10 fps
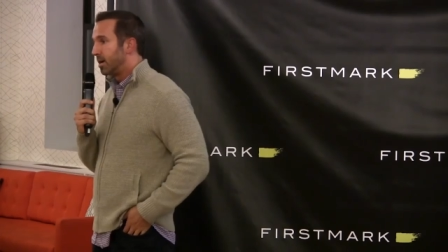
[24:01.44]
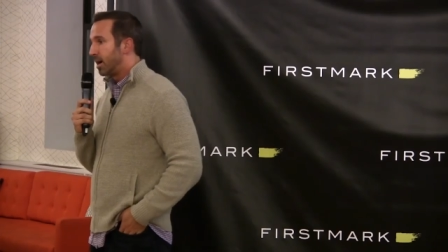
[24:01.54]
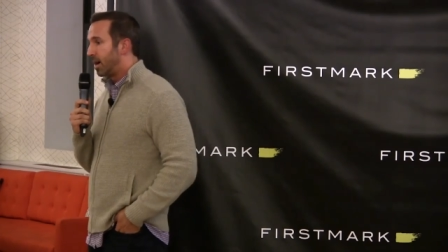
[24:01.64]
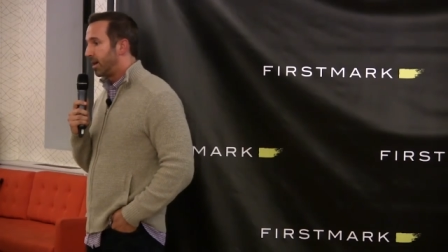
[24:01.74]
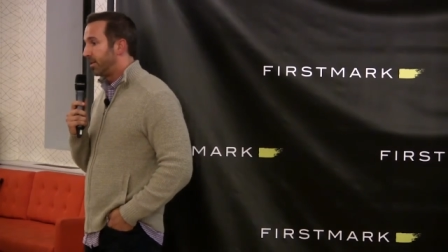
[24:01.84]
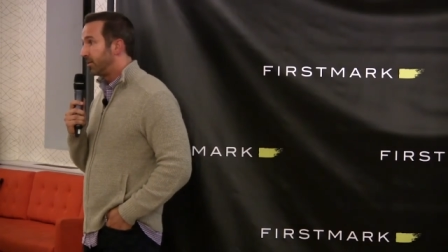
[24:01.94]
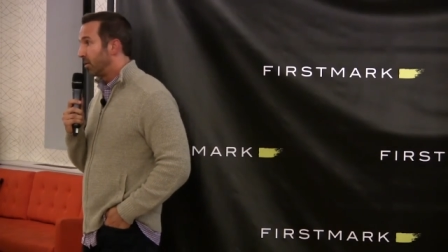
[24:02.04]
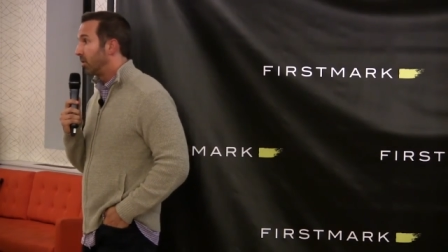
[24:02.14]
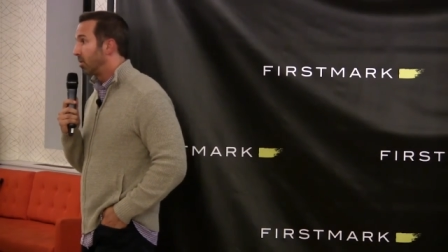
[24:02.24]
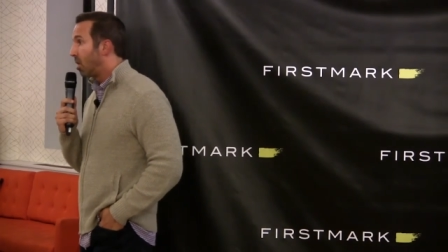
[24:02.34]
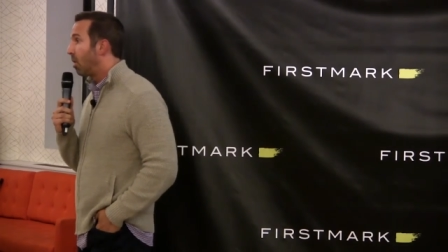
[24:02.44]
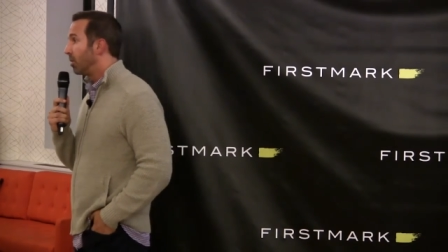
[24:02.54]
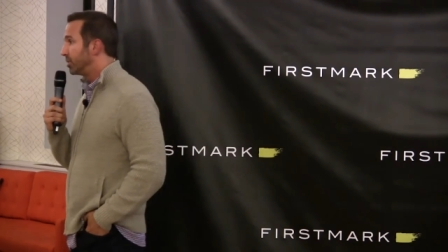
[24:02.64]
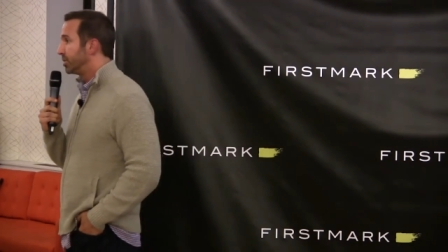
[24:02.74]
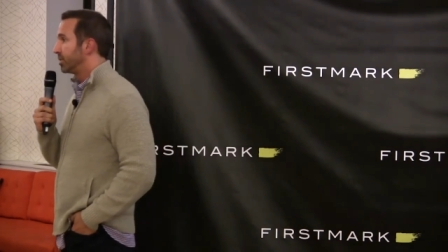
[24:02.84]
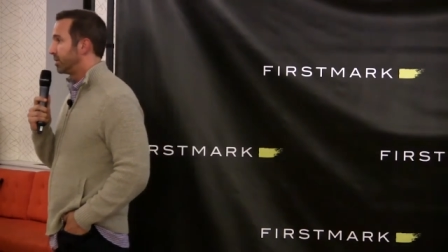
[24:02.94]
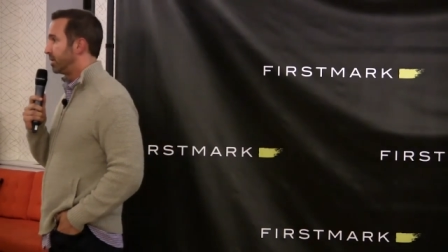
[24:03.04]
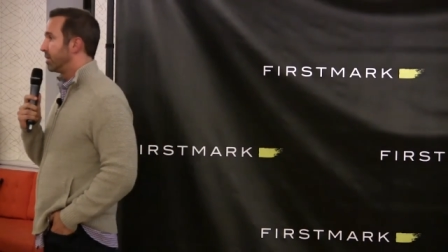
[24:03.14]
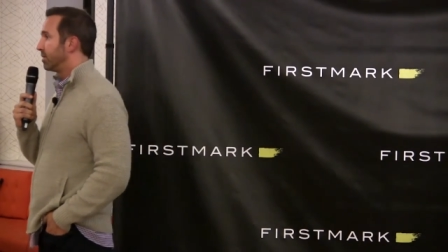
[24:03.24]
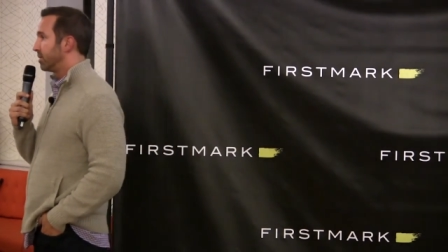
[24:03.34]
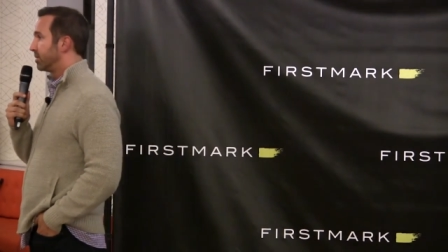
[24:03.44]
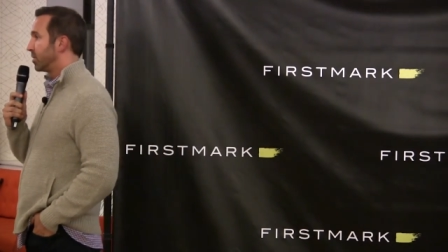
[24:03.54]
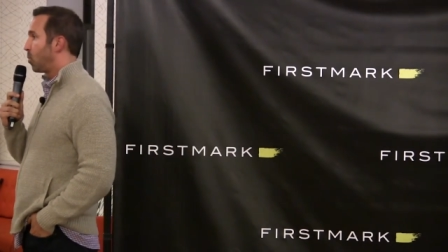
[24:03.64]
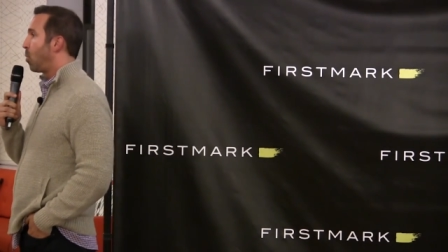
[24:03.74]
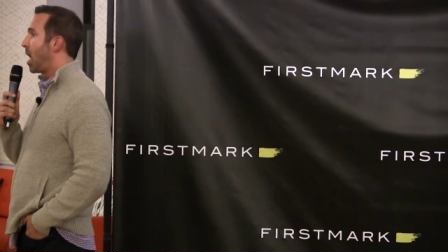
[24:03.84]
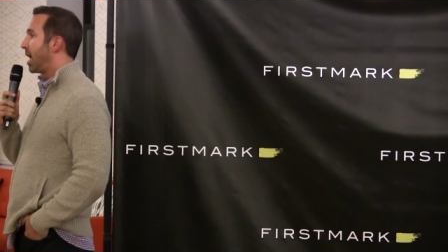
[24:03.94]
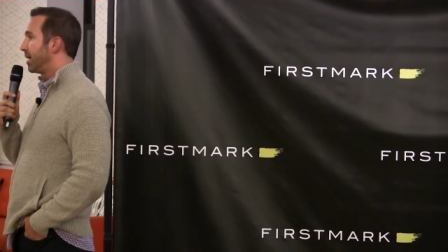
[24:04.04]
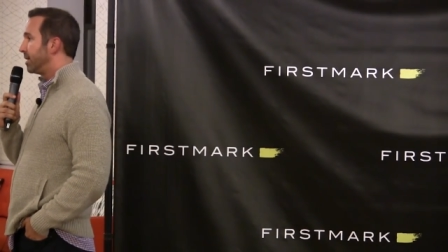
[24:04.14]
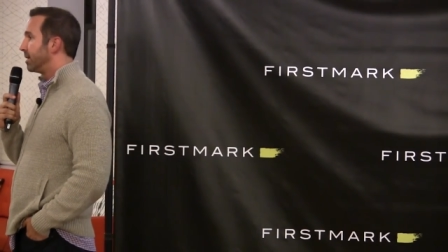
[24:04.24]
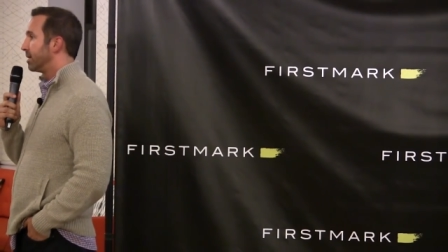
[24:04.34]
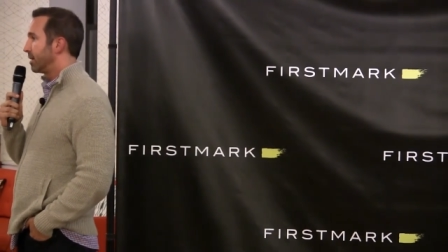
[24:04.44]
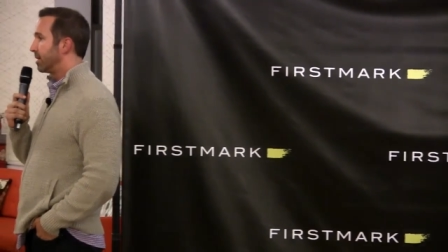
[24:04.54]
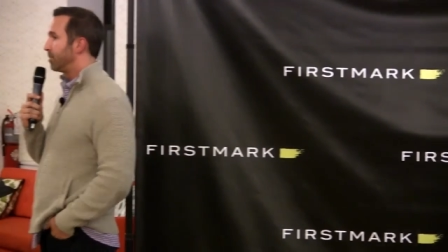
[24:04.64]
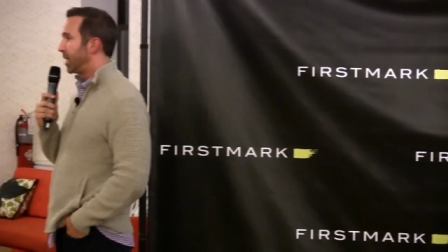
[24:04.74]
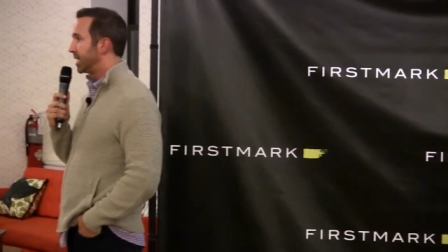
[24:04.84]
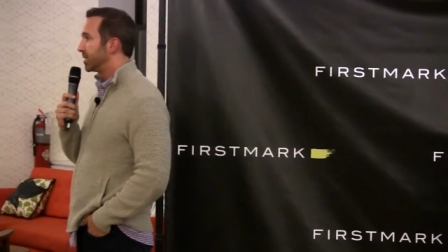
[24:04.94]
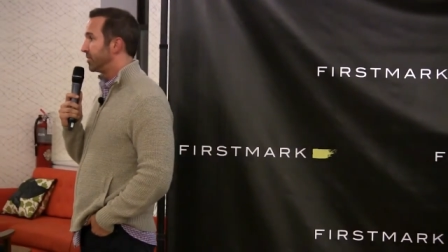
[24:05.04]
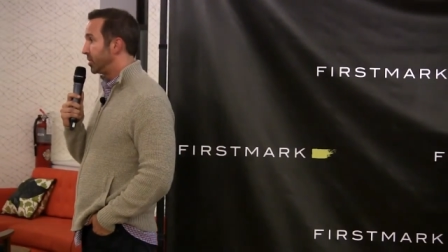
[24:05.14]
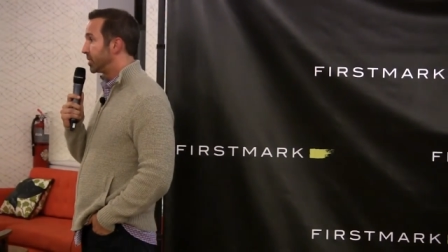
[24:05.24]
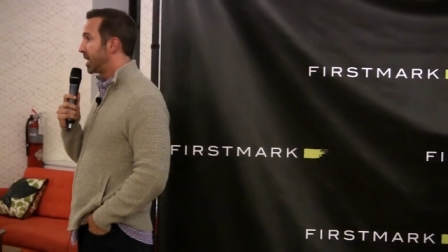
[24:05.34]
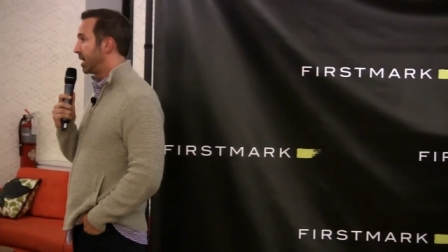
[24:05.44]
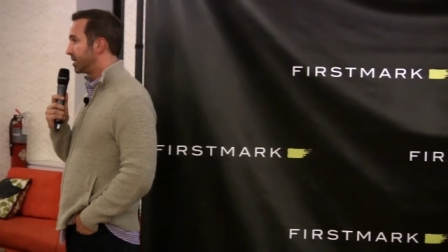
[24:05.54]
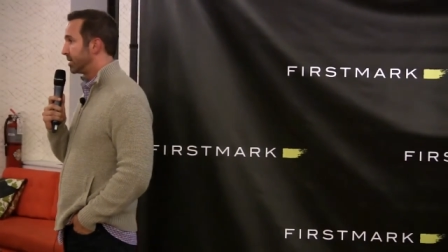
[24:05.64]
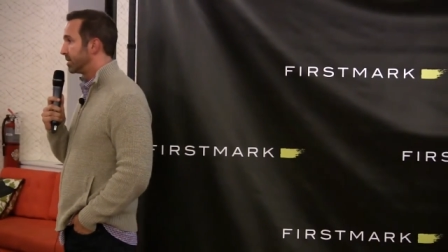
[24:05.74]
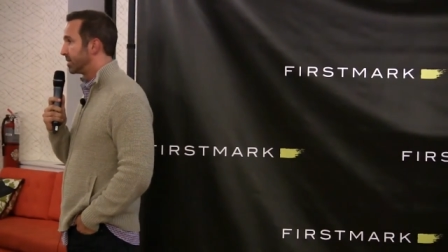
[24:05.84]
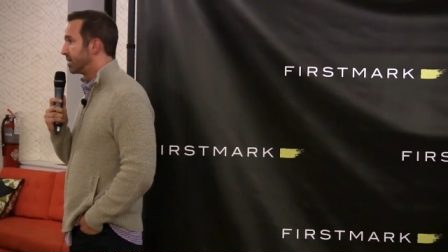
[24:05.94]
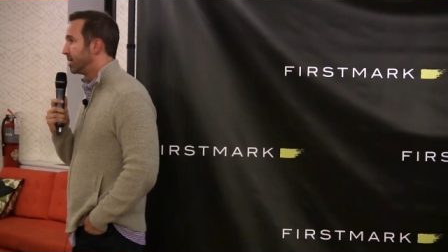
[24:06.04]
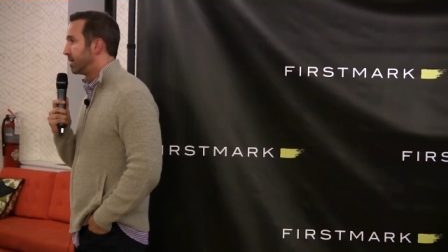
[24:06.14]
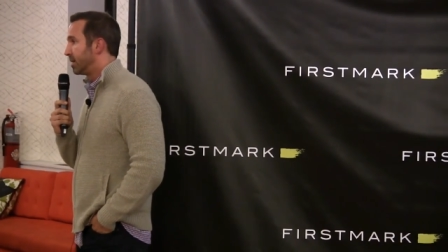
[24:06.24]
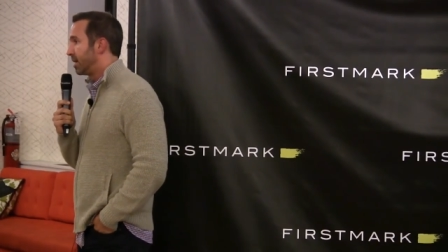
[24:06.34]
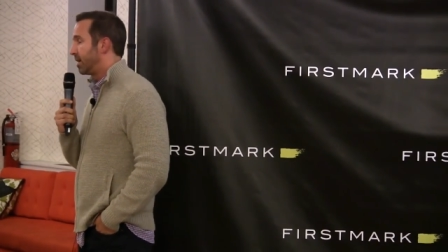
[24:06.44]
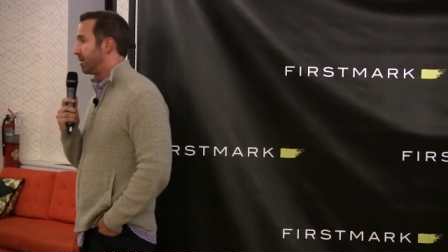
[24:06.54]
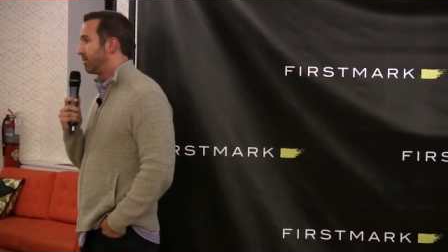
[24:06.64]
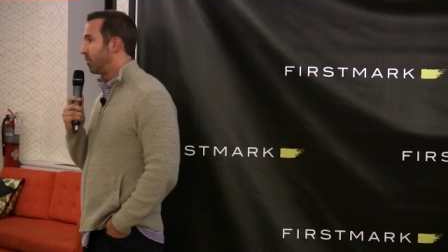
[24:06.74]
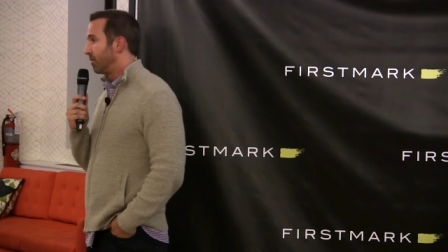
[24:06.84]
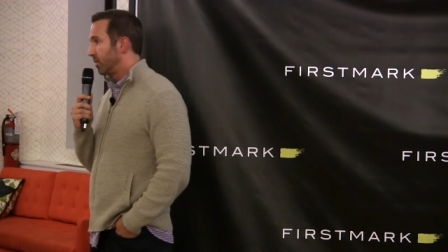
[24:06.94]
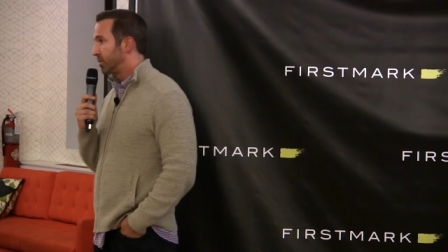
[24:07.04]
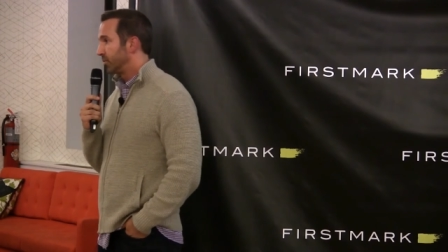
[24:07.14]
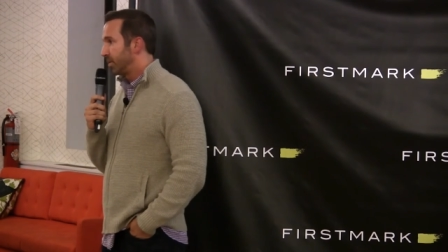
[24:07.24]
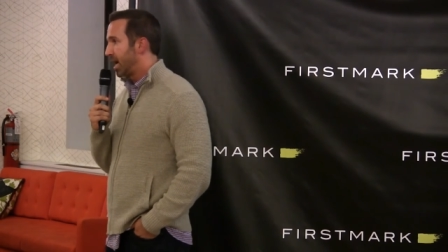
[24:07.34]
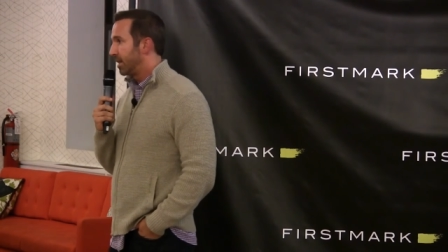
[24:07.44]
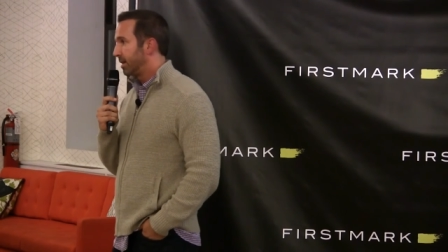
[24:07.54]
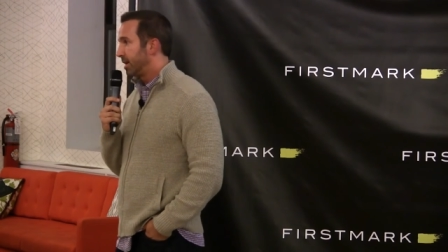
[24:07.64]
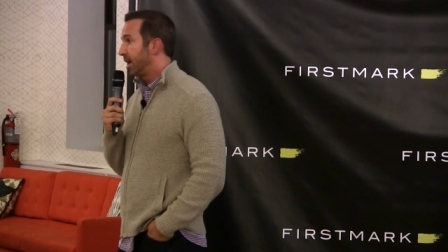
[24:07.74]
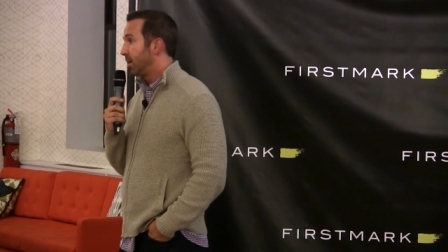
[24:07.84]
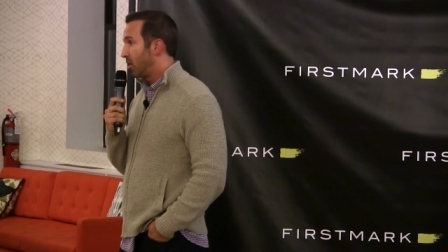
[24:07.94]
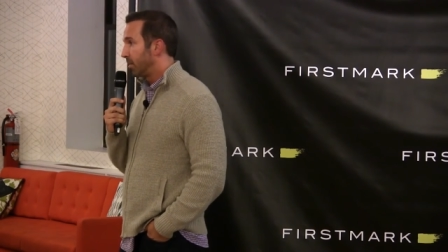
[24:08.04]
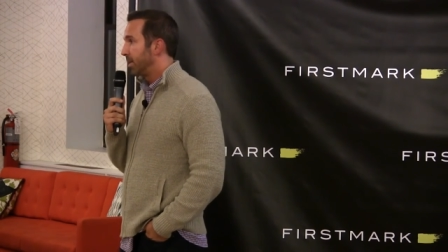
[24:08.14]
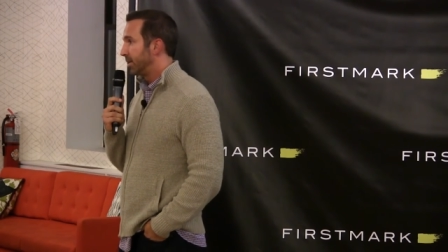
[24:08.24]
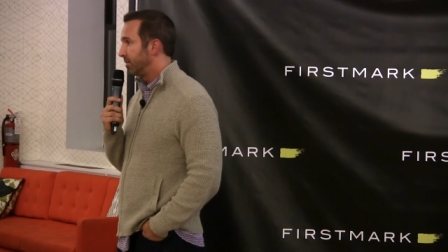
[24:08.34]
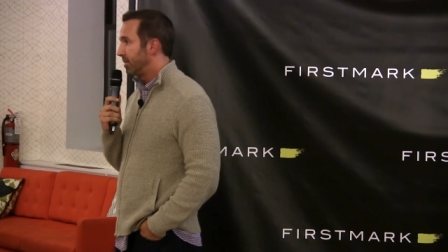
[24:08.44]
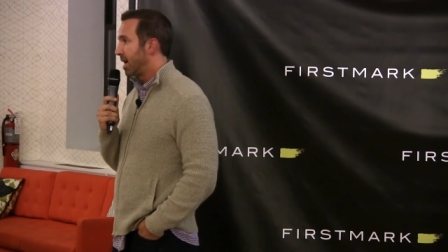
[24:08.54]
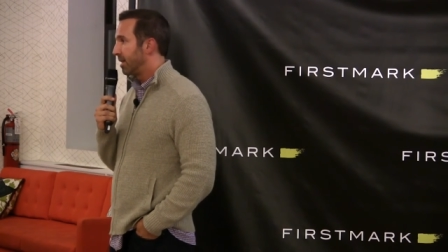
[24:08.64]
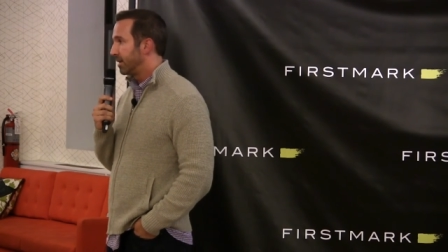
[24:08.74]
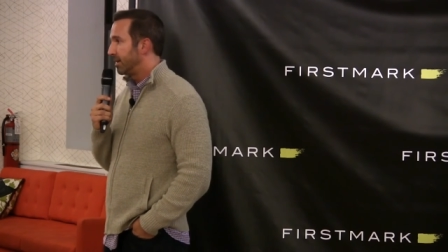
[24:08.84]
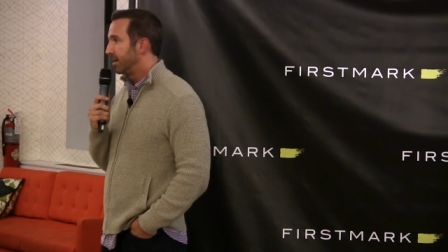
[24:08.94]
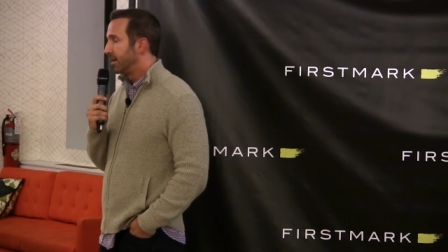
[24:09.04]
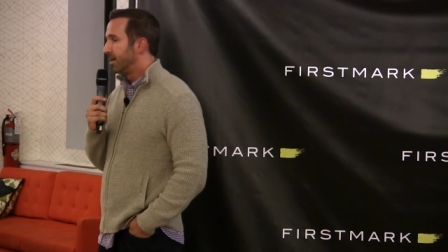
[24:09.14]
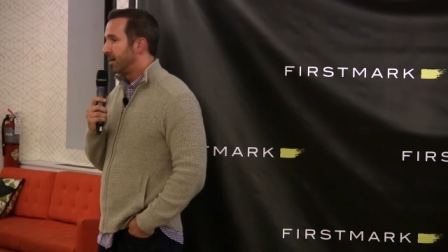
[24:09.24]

Uh, I think there are large, you know, there's a wide uh, base of use cases uh, for virtual reality and augmented reality.